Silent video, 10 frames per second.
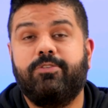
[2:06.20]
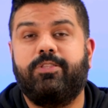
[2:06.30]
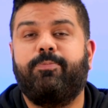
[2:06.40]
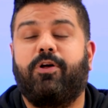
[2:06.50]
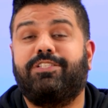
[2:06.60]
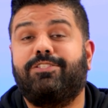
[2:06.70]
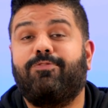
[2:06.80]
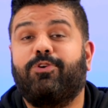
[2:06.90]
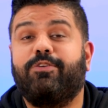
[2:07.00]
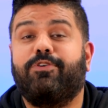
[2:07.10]
So in the process of
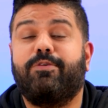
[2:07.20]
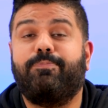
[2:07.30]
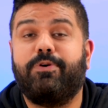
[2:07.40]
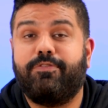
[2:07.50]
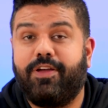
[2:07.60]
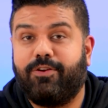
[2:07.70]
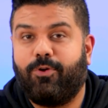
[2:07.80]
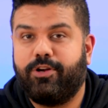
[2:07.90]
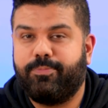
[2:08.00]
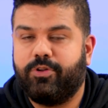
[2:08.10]
looking for the perfect
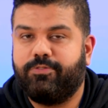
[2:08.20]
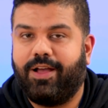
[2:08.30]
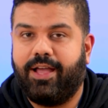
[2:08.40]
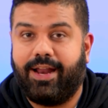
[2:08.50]
water purifier,